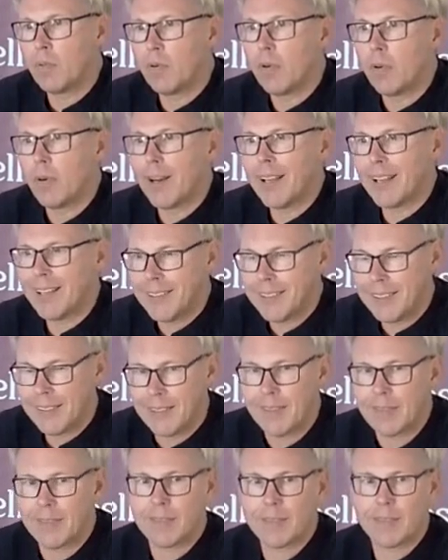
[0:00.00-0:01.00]

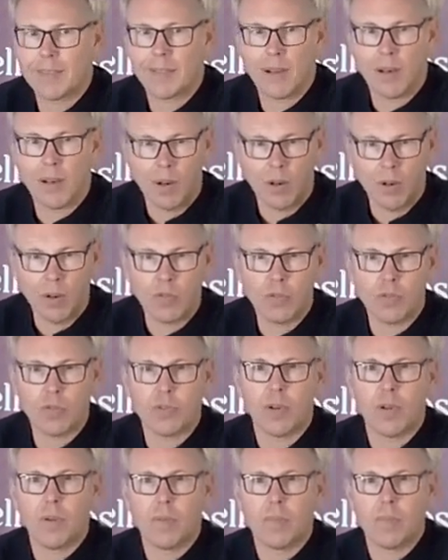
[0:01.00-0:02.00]
practice of
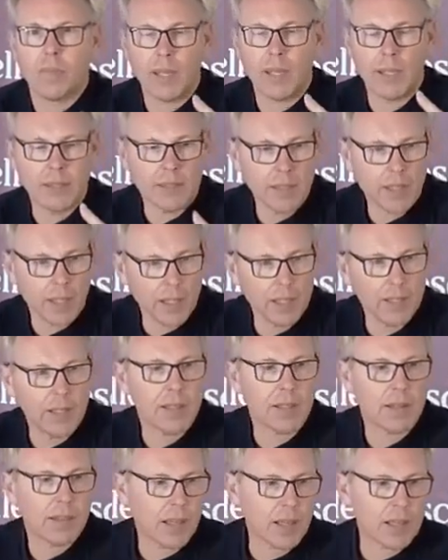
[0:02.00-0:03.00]

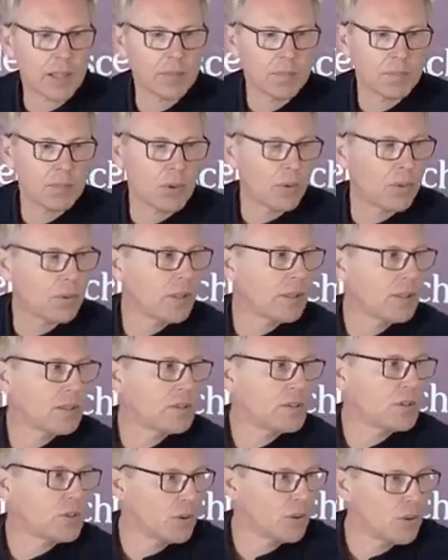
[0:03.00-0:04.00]
maintaining that border
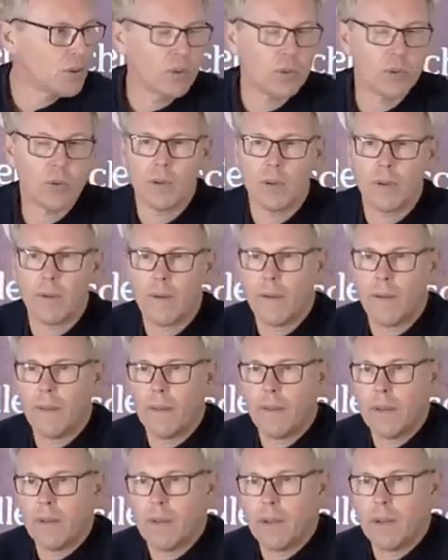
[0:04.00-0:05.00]
do?
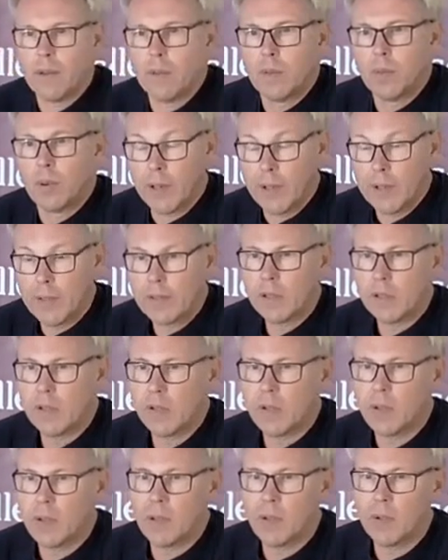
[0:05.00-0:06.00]
What does it
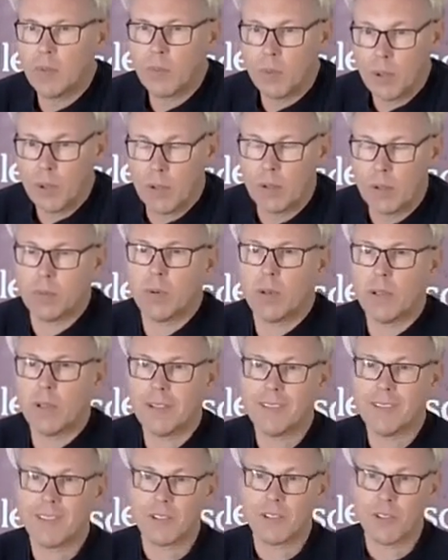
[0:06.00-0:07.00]
do in the world? What
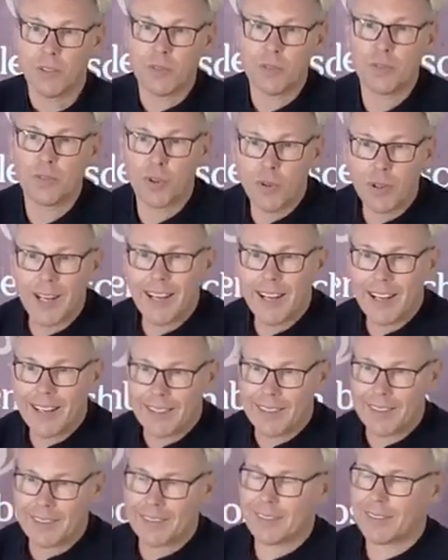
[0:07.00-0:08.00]
does it do for
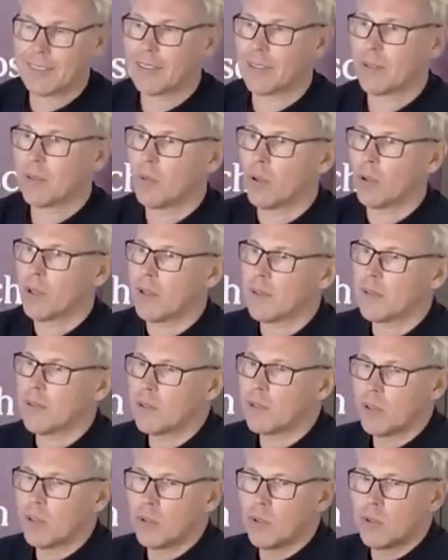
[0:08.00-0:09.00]
us? What does
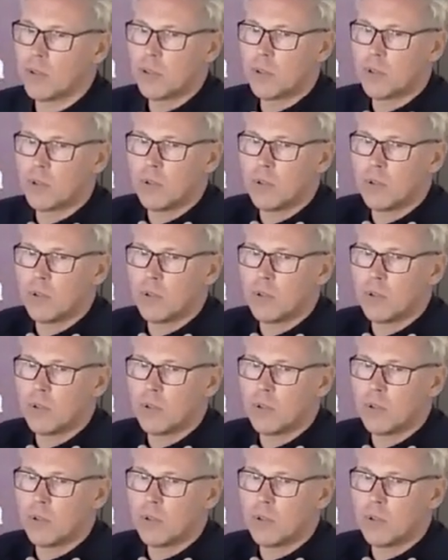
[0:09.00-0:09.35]
it do to